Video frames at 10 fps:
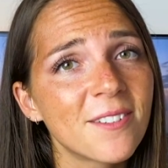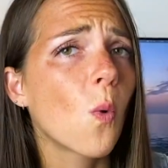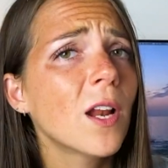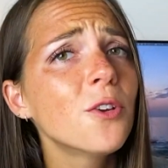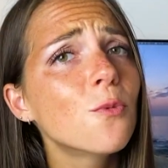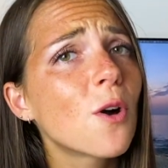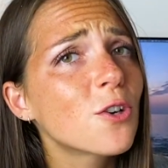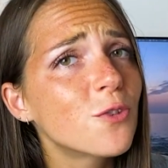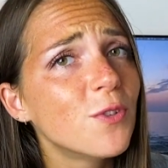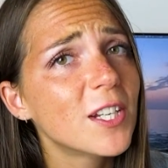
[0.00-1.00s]
While you
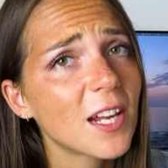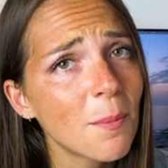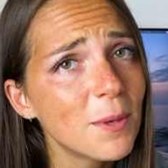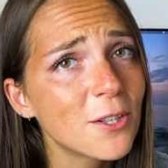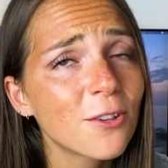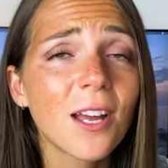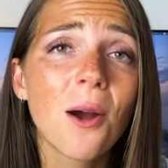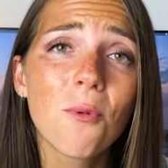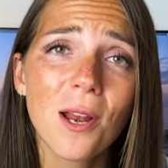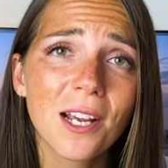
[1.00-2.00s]
watch this episode, I
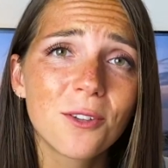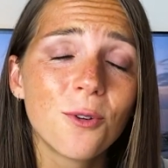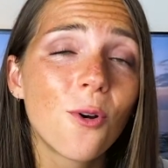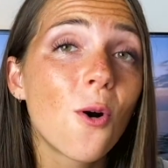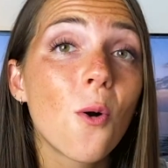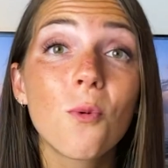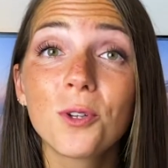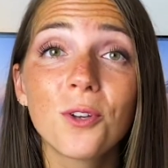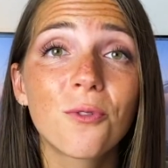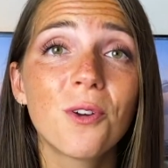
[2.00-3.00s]
would like to know
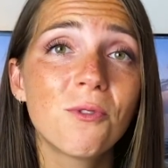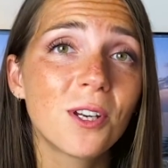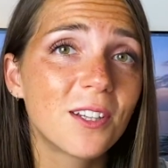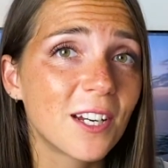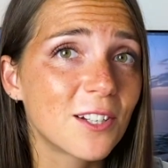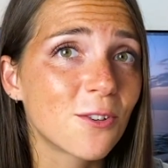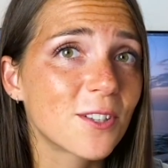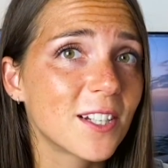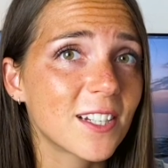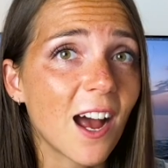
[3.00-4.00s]
what your favorite
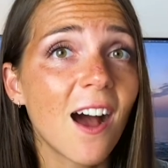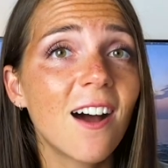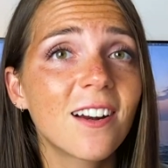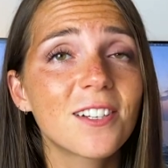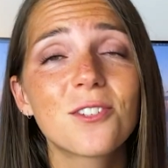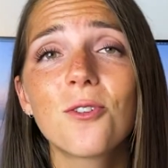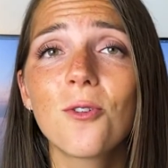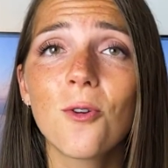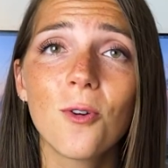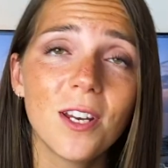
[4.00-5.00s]
resources are, so
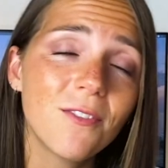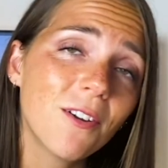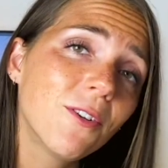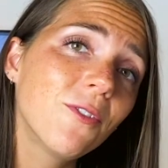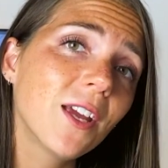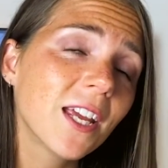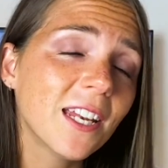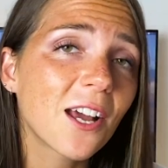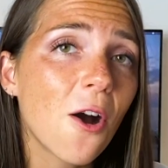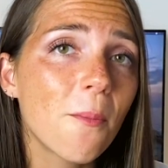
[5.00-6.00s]
leave everything in
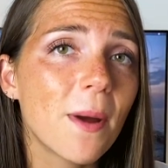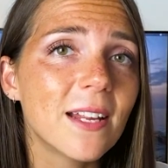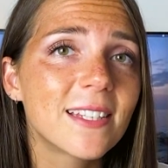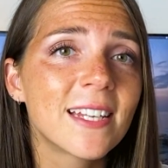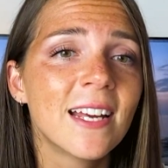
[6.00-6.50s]
the comments.